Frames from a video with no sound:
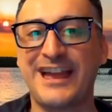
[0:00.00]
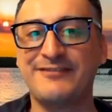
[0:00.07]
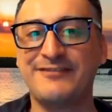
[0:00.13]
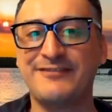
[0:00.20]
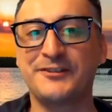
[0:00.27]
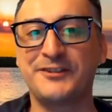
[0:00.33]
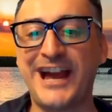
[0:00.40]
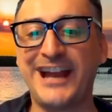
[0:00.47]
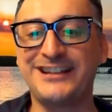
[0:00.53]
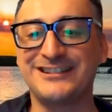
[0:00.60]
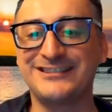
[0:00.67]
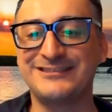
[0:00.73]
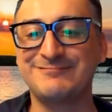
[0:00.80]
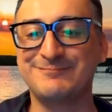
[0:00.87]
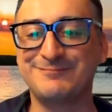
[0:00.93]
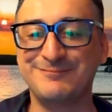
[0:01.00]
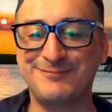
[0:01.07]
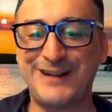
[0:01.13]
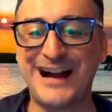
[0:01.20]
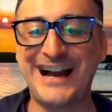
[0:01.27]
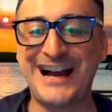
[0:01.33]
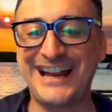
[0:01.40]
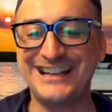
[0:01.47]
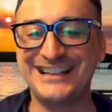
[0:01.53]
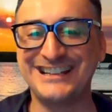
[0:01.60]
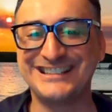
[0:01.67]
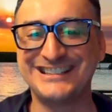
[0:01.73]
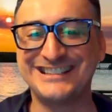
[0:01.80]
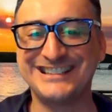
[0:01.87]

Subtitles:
Have a good night. Bye.